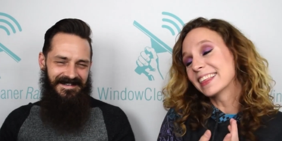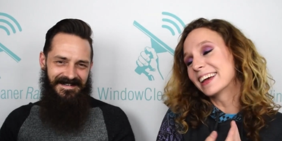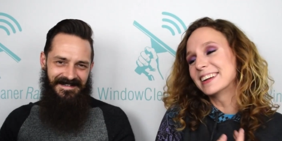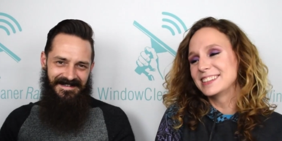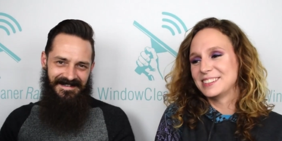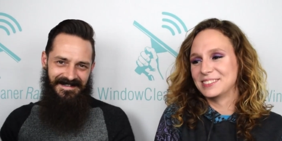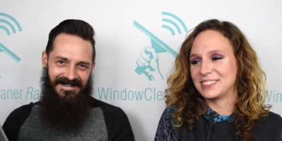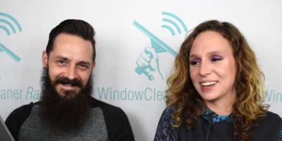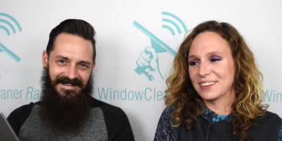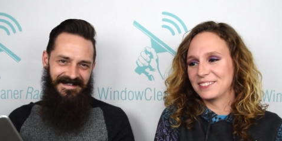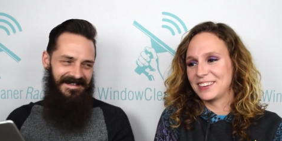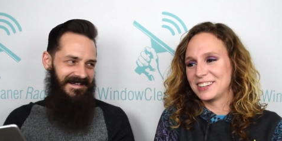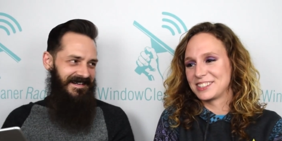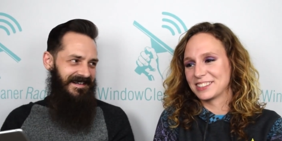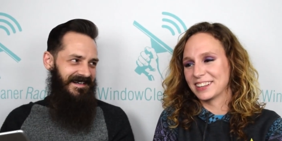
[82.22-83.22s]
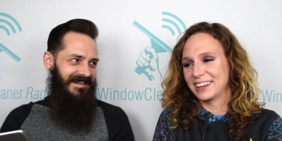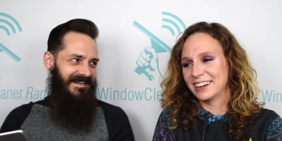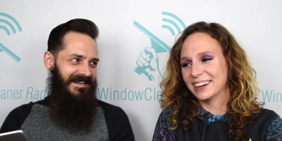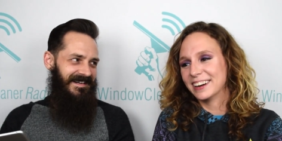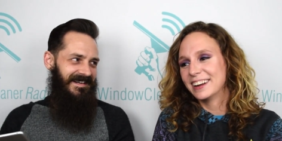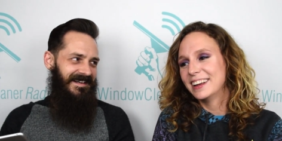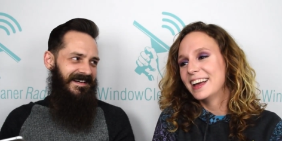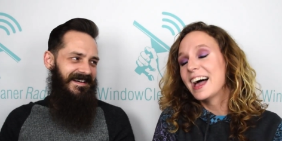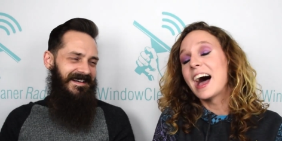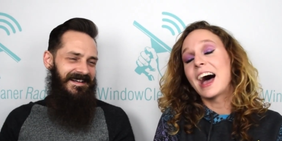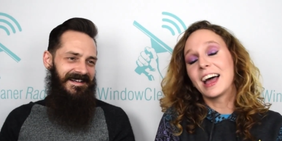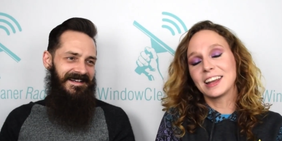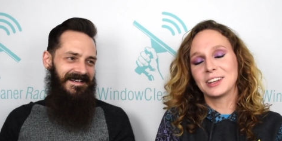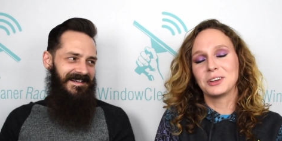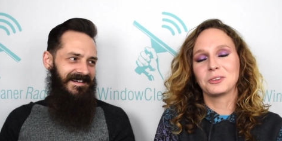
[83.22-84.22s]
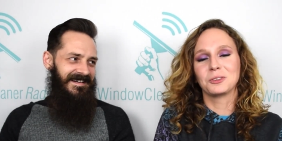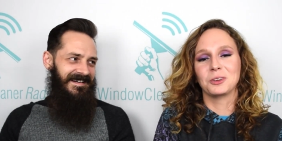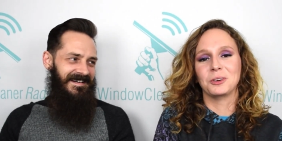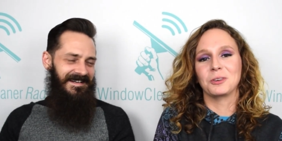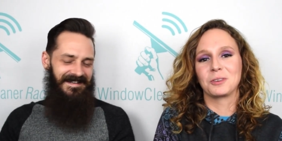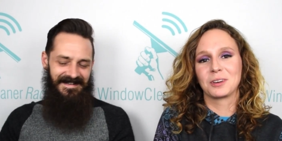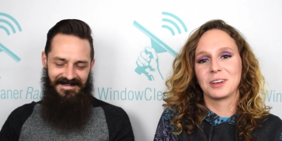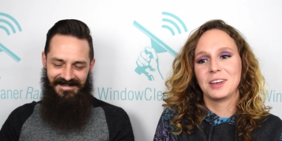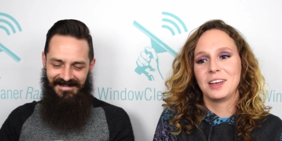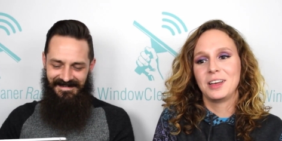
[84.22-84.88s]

Speaker 1: I liked you without facial hair. I knew Luke